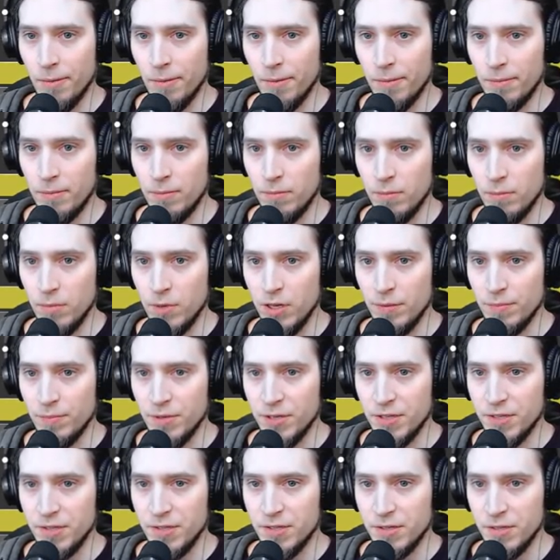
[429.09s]
um, let
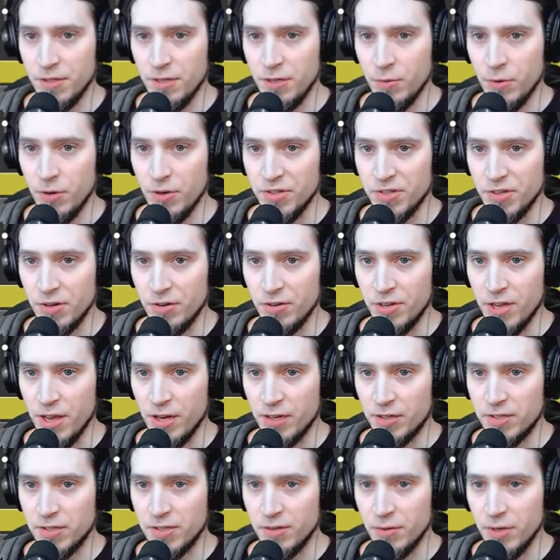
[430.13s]
me see where is our
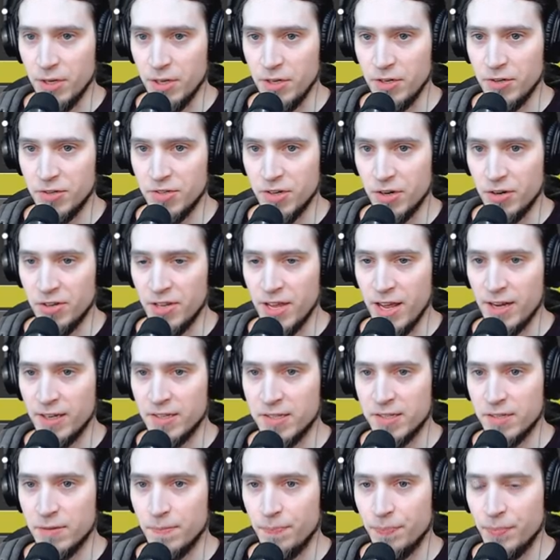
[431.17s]
text okay here's our
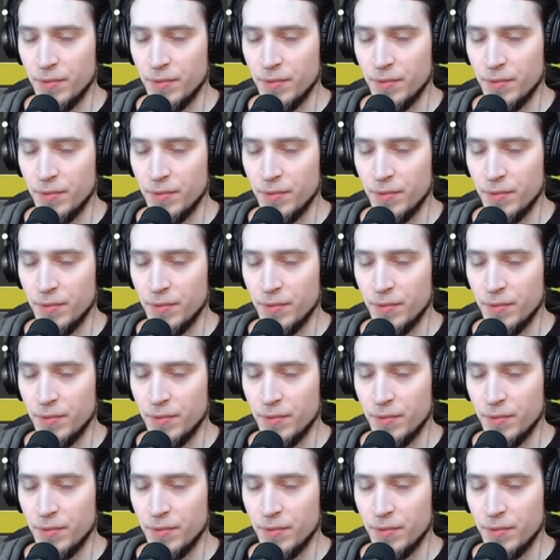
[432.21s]
text